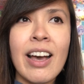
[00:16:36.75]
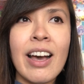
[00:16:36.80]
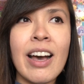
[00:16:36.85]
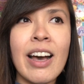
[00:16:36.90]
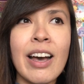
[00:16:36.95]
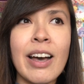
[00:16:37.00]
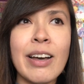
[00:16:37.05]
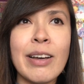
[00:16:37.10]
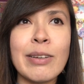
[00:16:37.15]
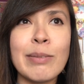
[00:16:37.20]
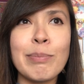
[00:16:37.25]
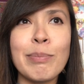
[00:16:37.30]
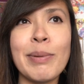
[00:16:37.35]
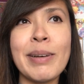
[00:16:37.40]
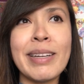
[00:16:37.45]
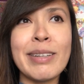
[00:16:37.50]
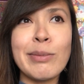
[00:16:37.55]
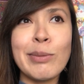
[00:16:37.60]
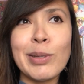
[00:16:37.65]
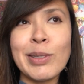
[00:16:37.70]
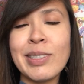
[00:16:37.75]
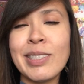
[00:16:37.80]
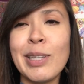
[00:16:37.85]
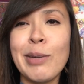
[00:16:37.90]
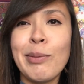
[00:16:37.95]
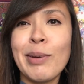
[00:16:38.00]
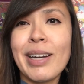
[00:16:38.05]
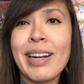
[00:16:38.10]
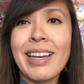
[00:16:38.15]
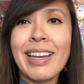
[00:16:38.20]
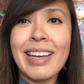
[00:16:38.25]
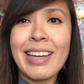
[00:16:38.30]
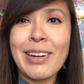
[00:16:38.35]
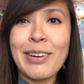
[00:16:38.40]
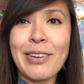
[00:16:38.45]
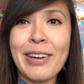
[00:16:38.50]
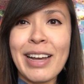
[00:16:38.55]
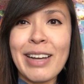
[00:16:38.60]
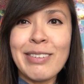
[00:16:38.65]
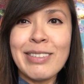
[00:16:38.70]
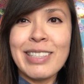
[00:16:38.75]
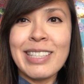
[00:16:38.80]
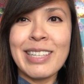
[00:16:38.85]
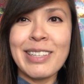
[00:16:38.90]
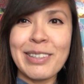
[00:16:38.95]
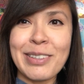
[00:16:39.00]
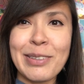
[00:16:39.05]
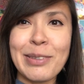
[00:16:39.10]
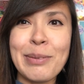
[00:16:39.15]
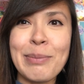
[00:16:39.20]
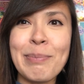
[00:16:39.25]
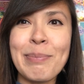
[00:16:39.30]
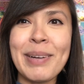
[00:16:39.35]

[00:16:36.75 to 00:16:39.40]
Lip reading: and we'll see what I get around to.